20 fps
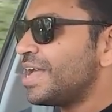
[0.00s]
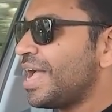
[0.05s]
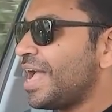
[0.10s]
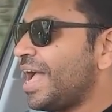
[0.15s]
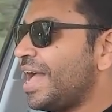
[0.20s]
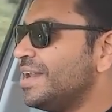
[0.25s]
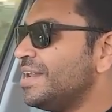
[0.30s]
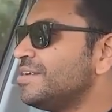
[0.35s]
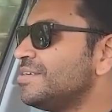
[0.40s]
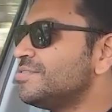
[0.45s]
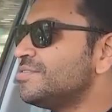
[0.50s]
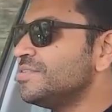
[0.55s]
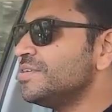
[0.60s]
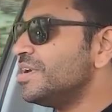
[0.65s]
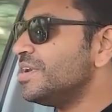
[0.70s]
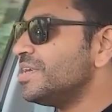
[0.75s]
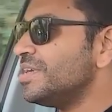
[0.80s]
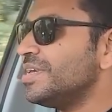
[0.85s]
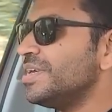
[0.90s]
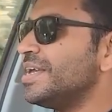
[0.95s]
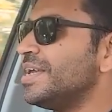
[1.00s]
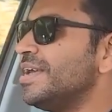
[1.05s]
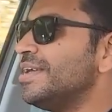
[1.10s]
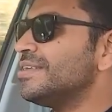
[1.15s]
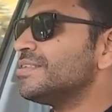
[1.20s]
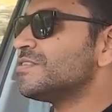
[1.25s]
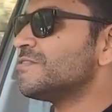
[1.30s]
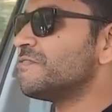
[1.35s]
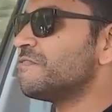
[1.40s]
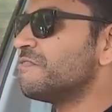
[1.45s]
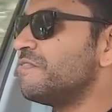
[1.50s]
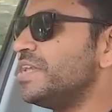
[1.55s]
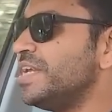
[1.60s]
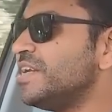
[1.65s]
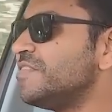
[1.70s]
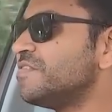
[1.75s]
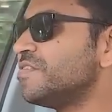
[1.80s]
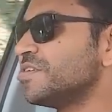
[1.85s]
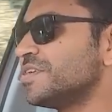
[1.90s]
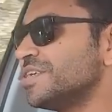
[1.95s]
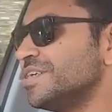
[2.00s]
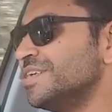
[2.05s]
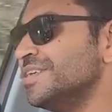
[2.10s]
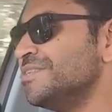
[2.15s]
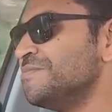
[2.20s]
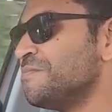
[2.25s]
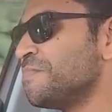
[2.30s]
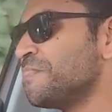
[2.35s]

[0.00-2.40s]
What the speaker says: And it really is fleet-footed.